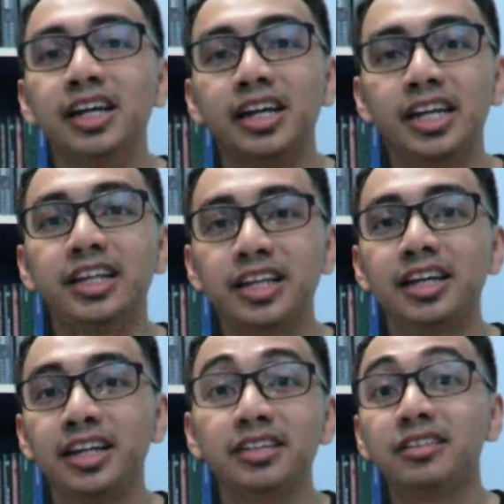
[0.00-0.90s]
It
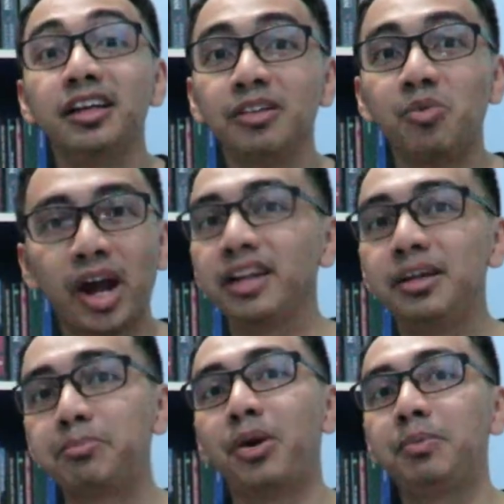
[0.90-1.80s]
is still widely
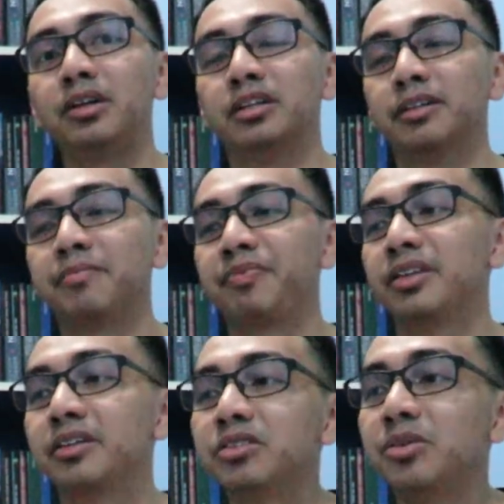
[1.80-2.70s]
popular.
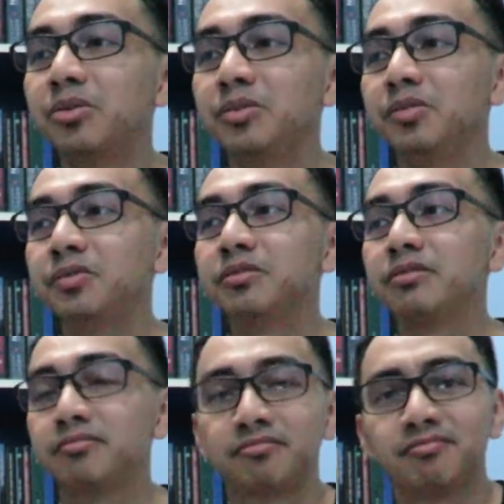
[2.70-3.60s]
So
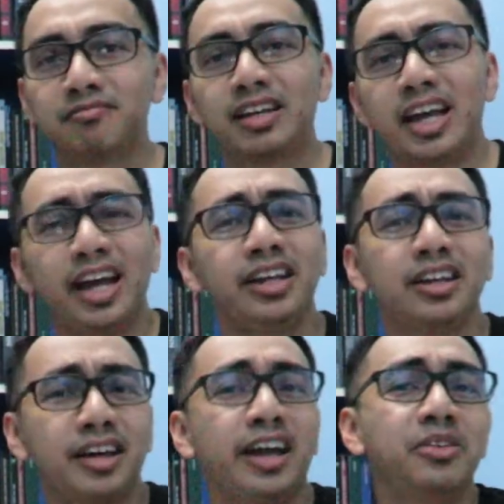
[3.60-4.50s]

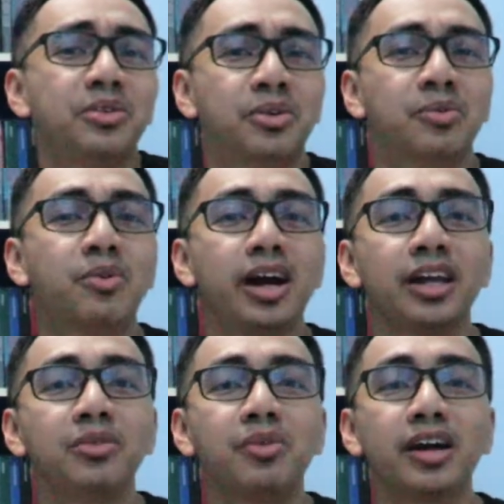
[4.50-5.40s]
I don't know
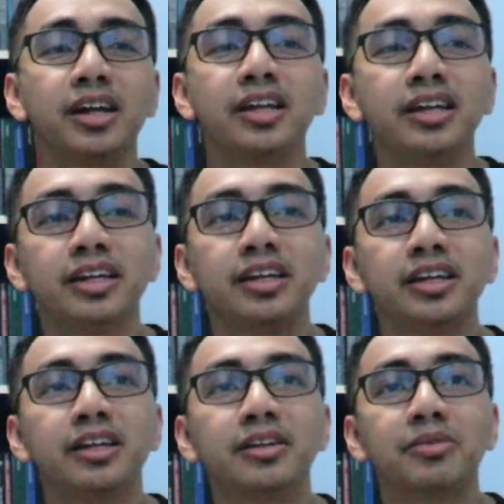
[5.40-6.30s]

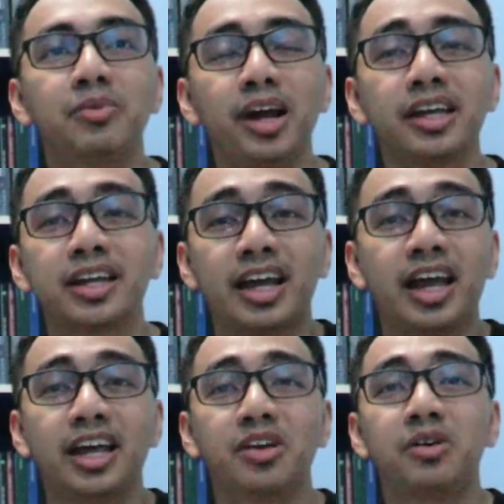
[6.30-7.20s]
why
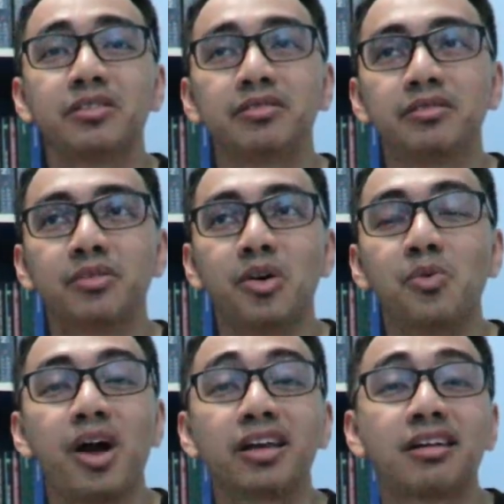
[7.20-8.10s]
cannot or
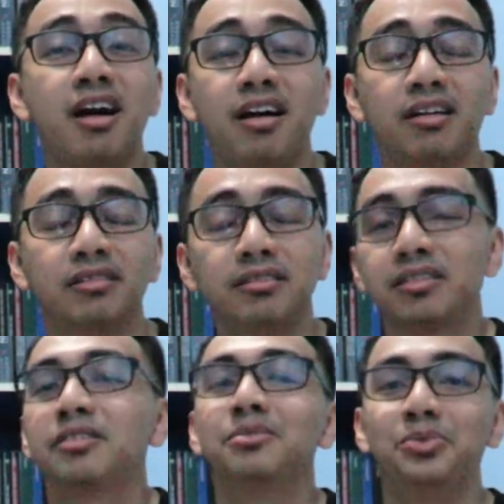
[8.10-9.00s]
why can't
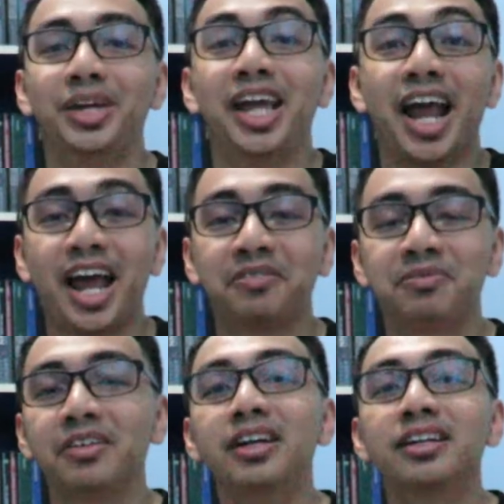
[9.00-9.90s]
we
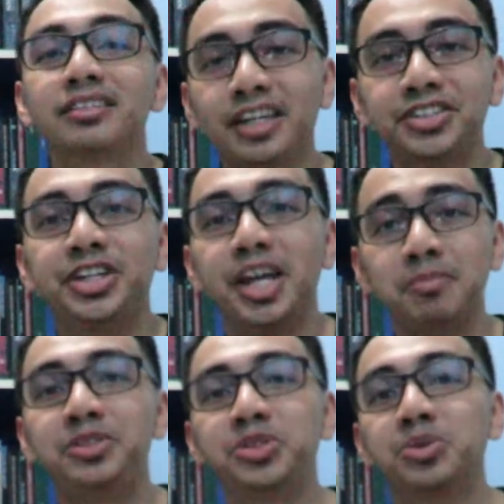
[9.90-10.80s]
have such game
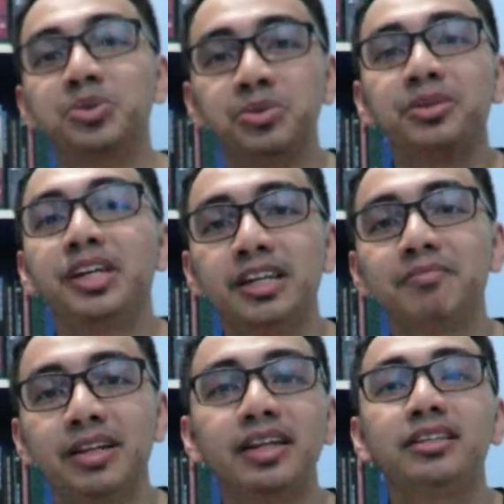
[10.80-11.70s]
show in
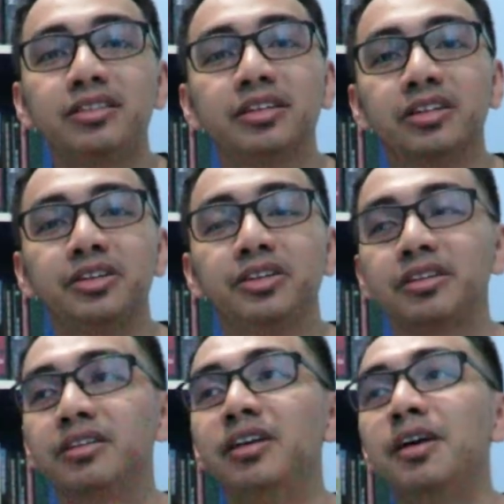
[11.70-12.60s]
Malaysia?
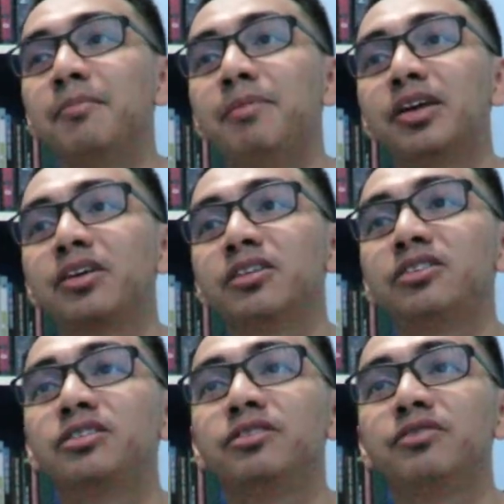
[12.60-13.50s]

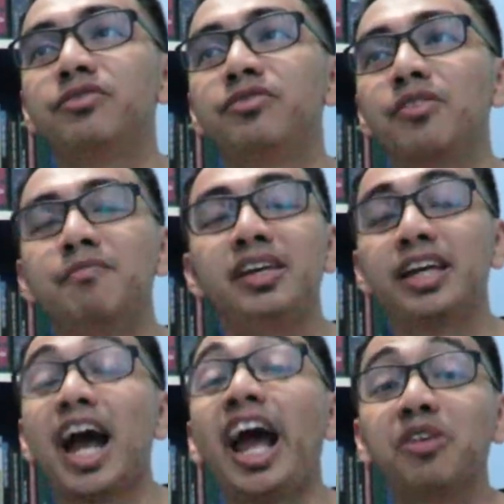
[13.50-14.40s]
Because for
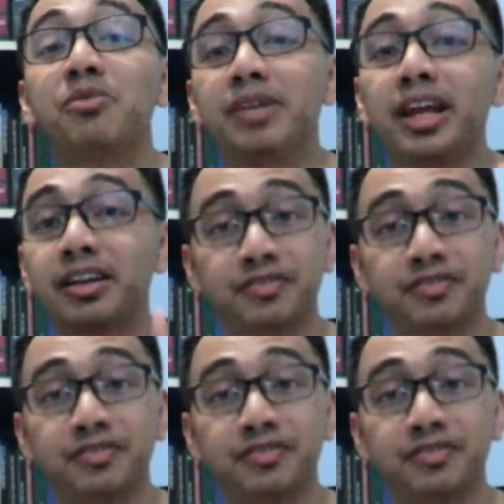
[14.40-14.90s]
me, I would be like the